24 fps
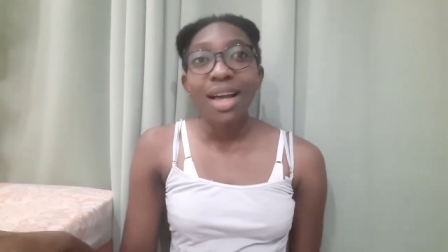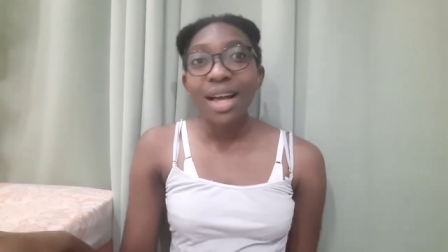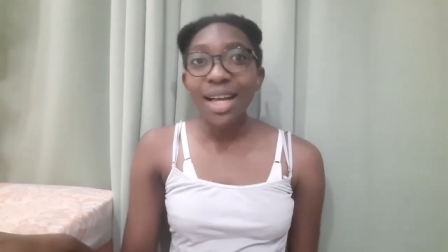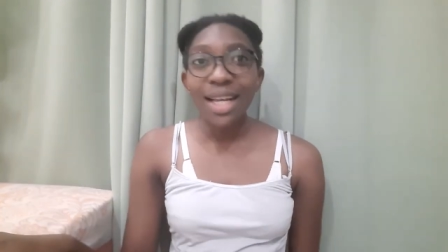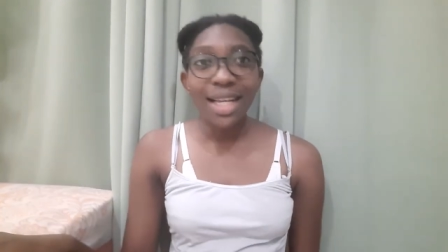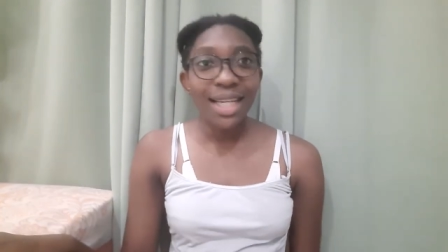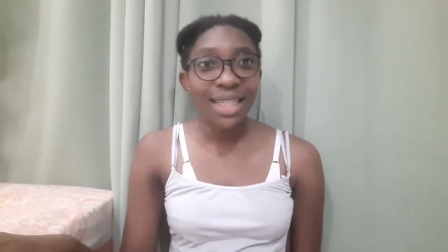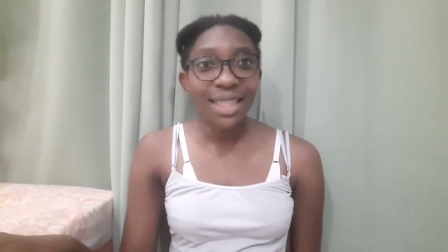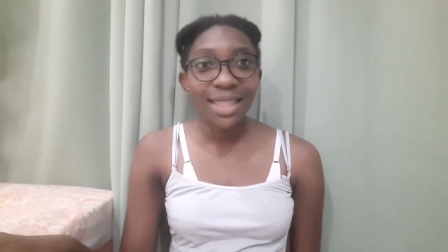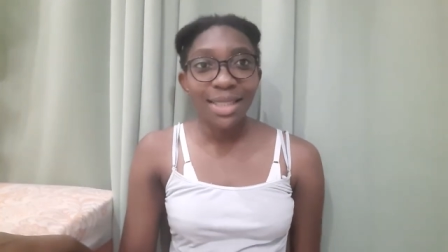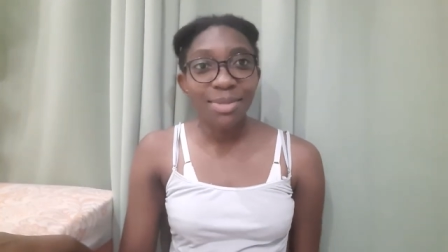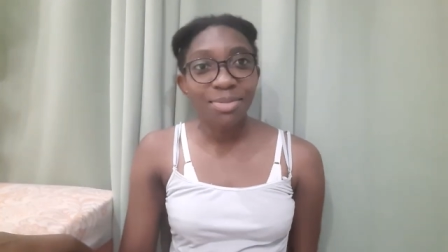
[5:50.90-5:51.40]

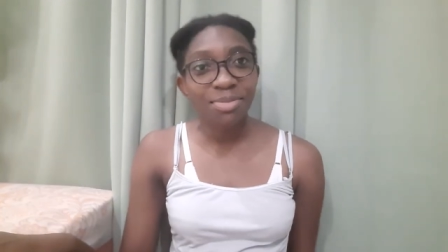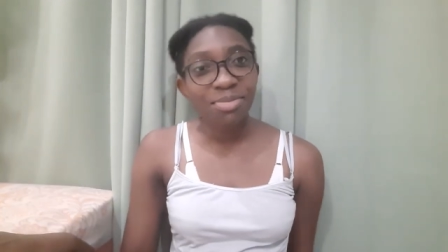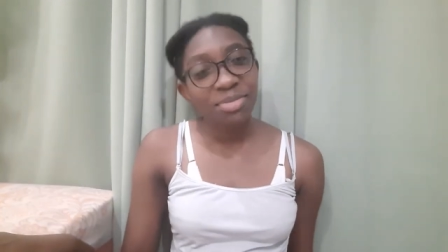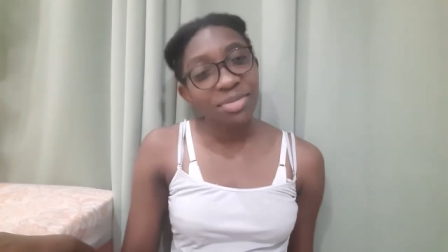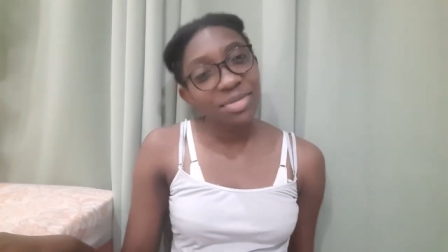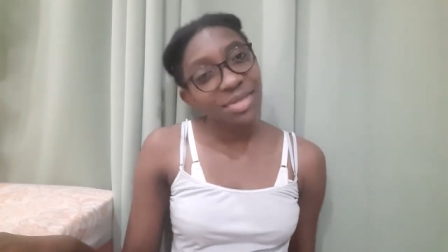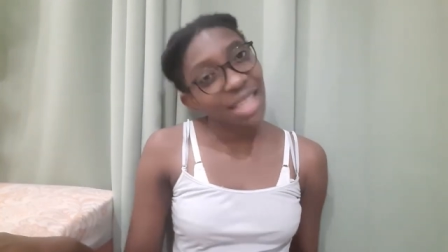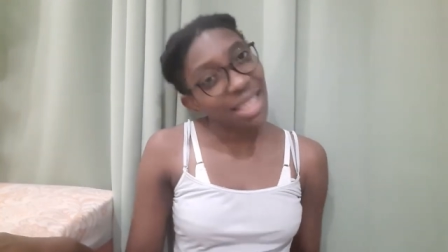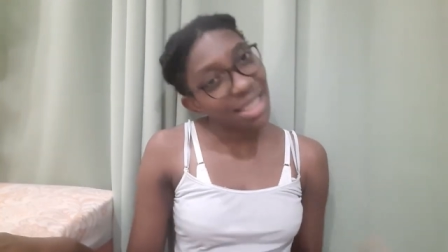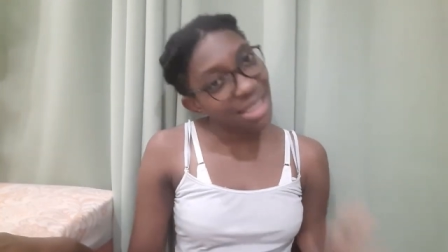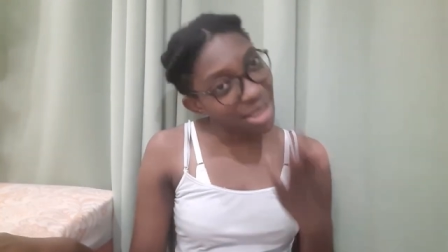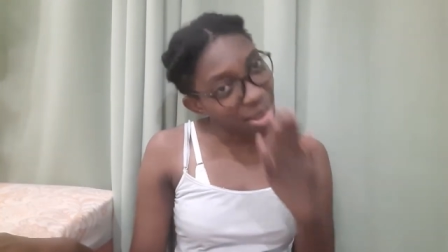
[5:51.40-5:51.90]

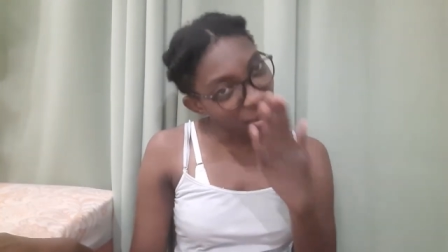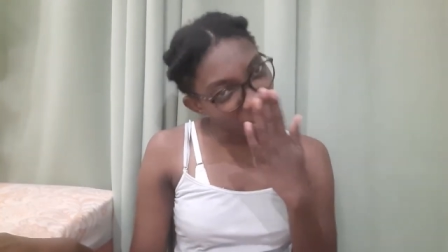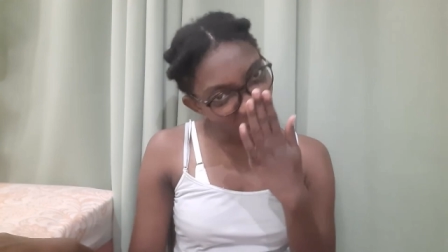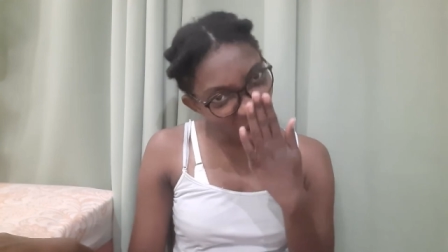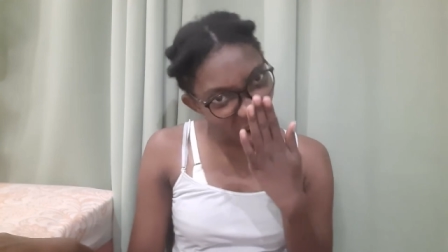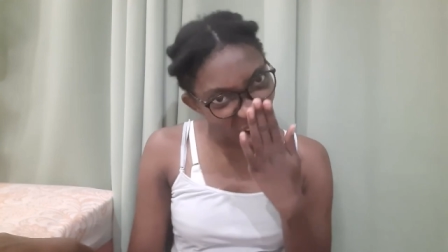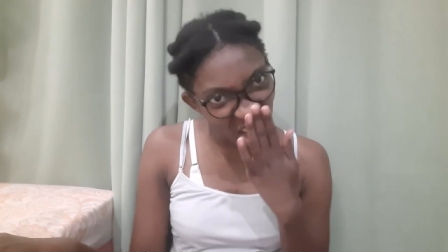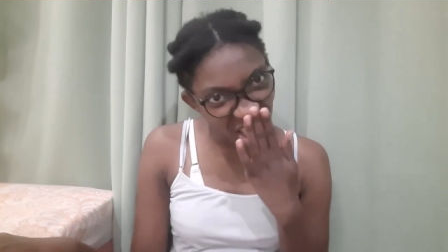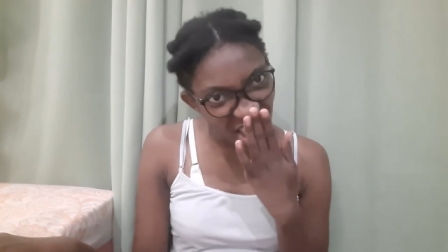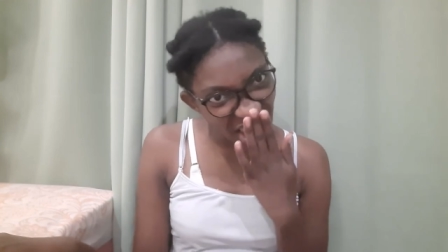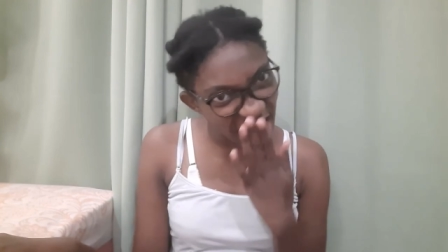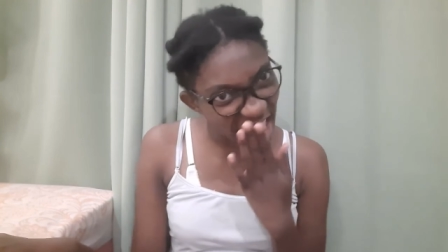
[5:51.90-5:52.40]
That's
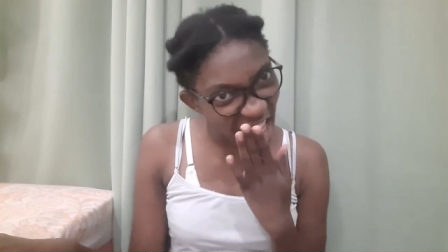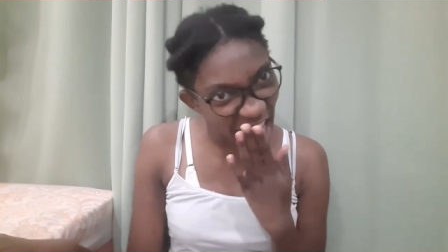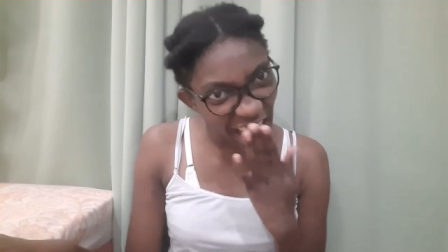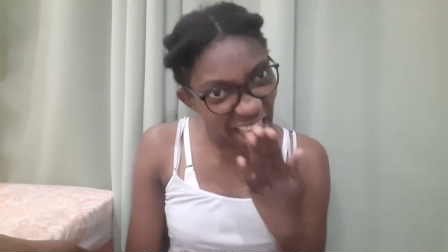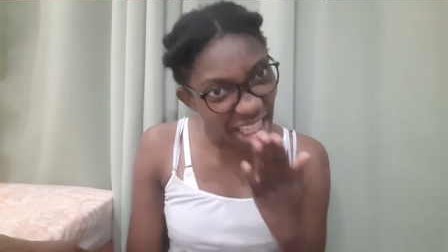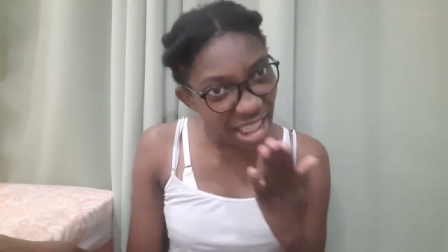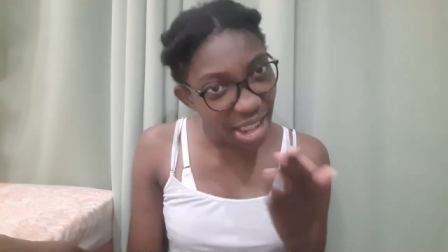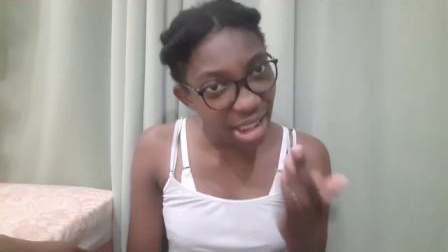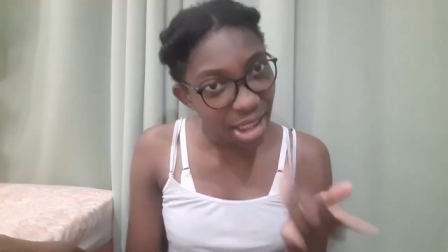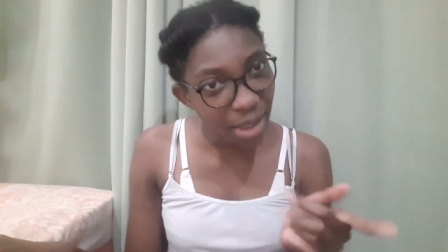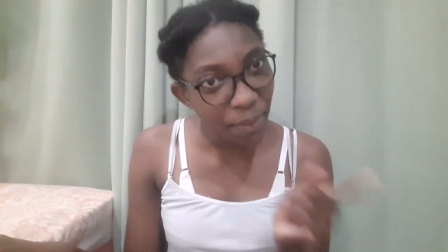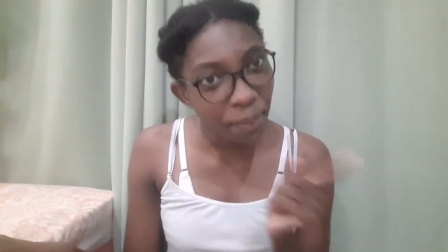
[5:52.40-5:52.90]
embarrassing.
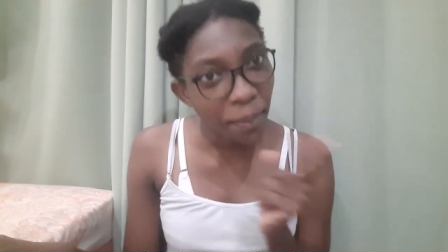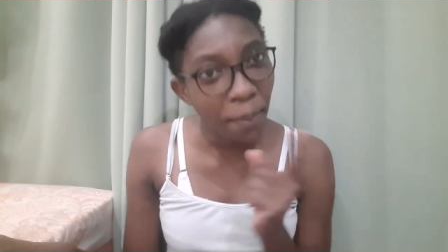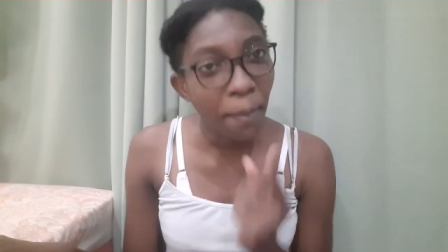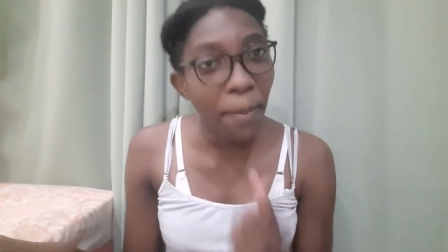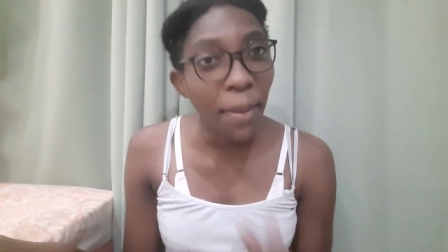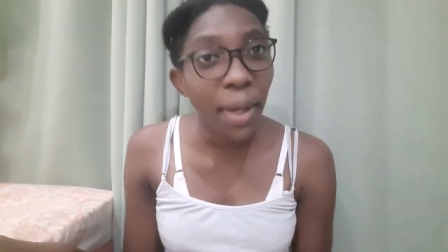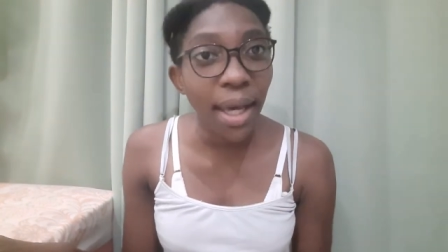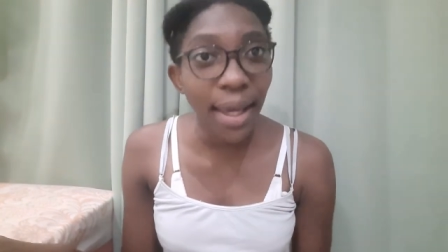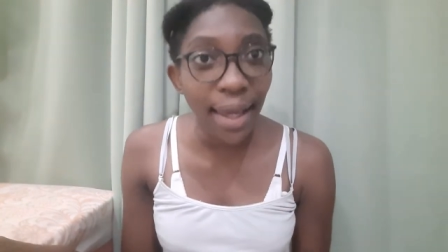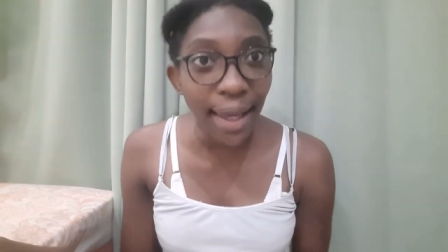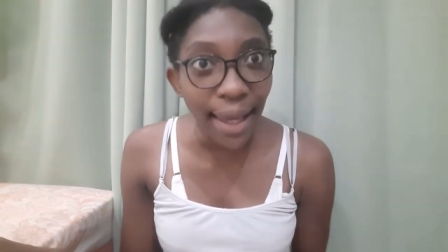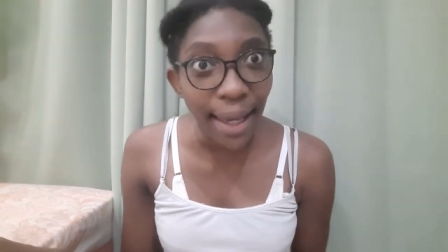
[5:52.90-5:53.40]

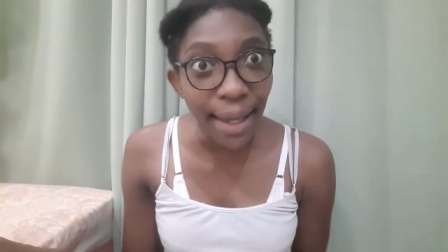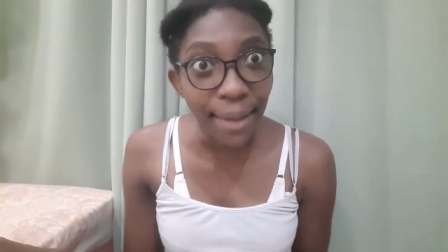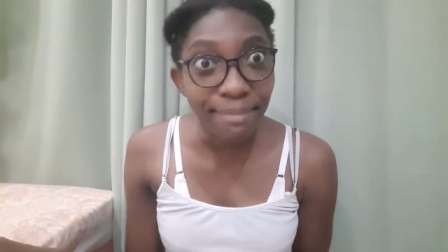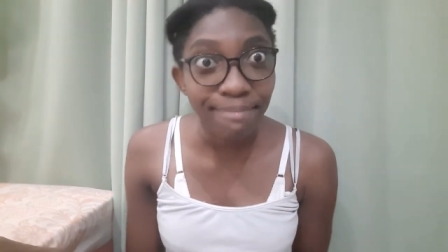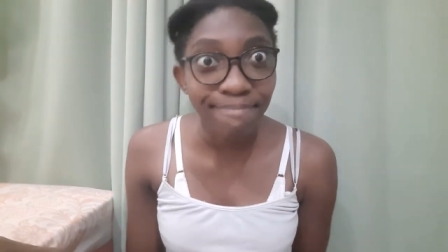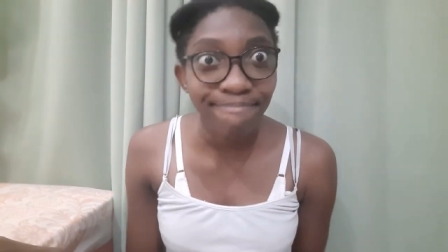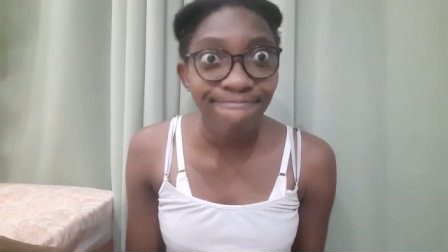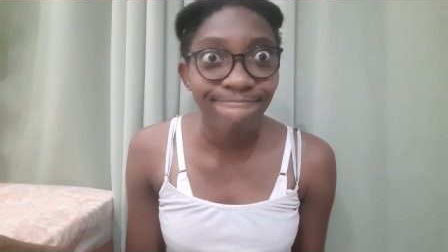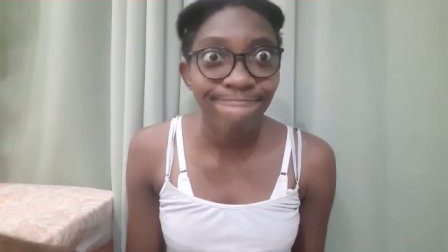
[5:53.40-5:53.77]
But yeah.